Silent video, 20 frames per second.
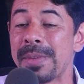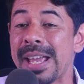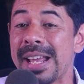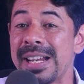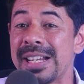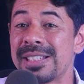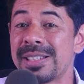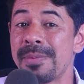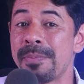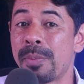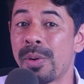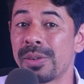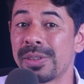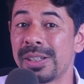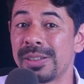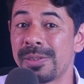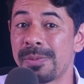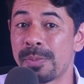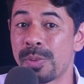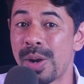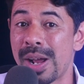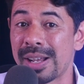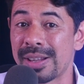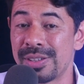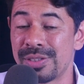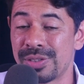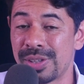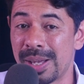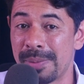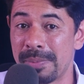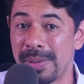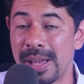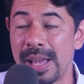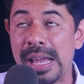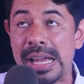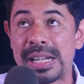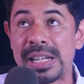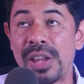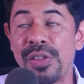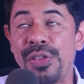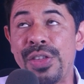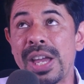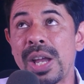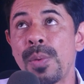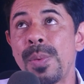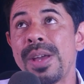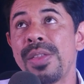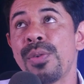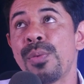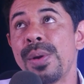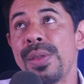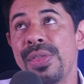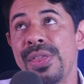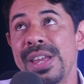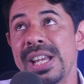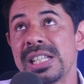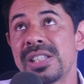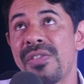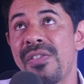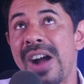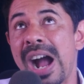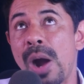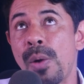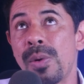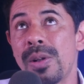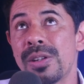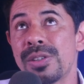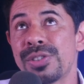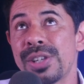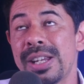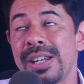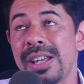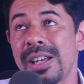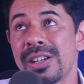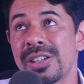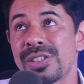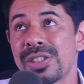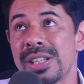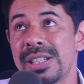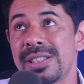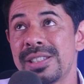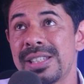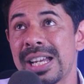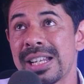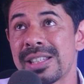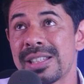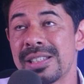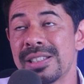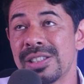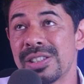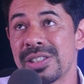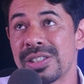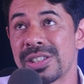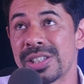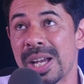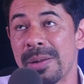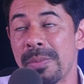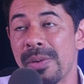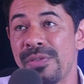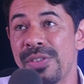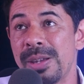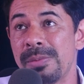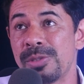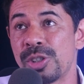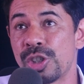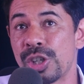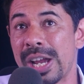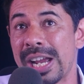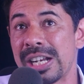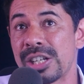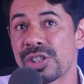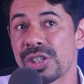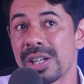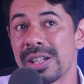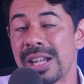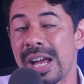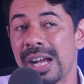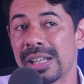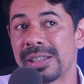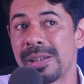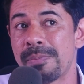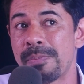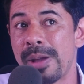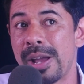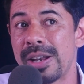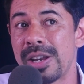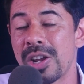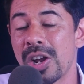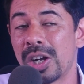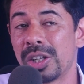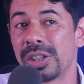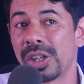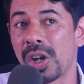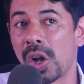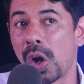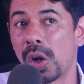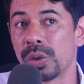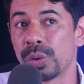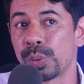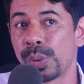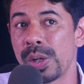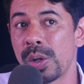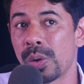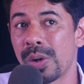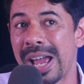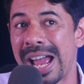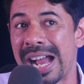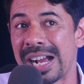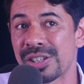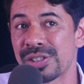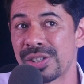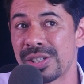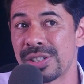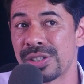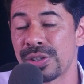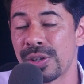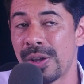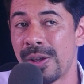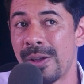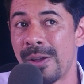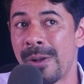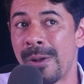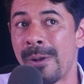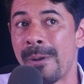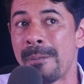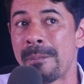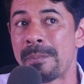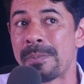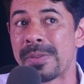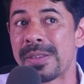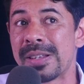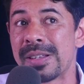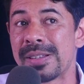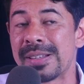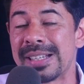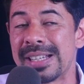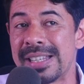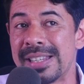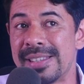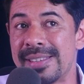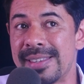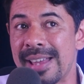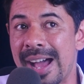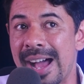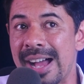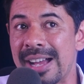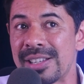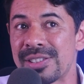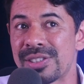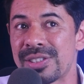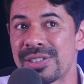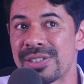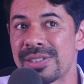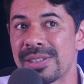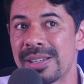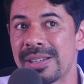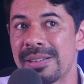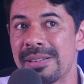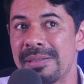and it's important to practice them. The thing with these vowels in English is that some of them change a lot depending on the country or accent. Thus,